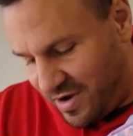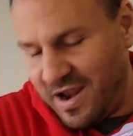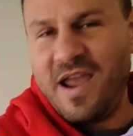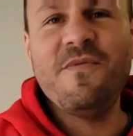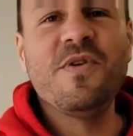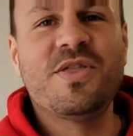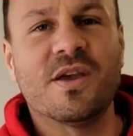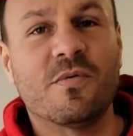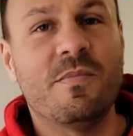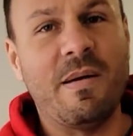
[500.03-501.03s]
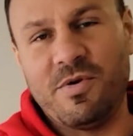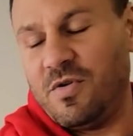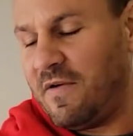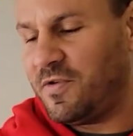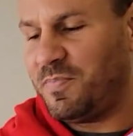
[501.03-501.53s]
in everything. Remember, you
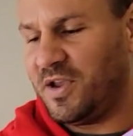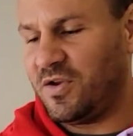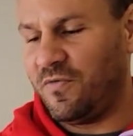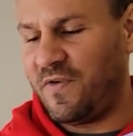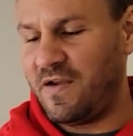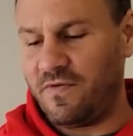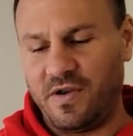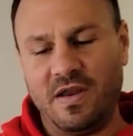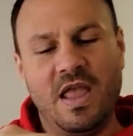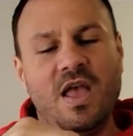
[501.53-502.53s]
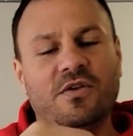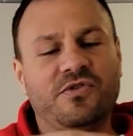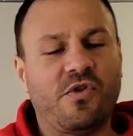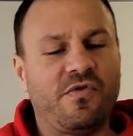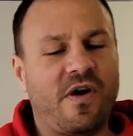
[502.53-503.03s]
have to pick your favorite.
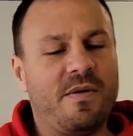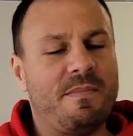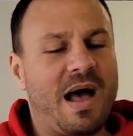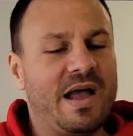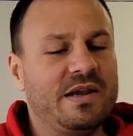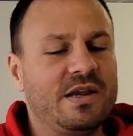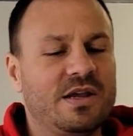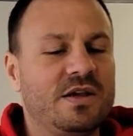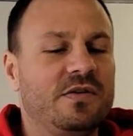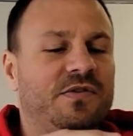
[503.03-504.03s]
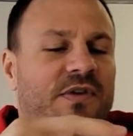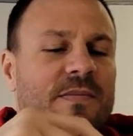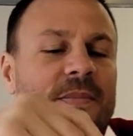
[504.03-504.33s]
So far, mine is